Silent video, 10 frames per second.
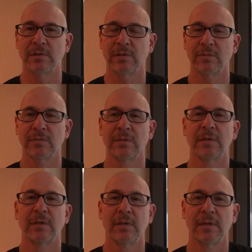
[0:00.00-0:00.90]
So.
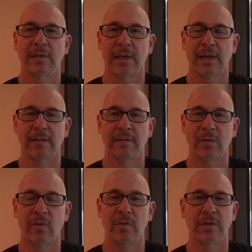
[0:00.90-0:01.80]
Oh, yeah, wow.
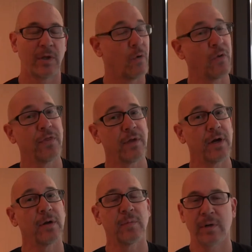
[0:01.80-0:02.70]
the old the old
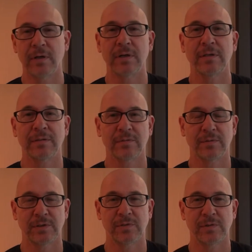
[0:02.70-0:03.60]
Thunderbird
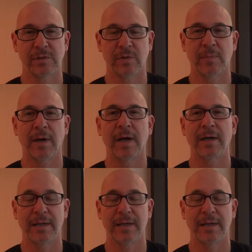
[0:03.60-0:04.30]
Oh my!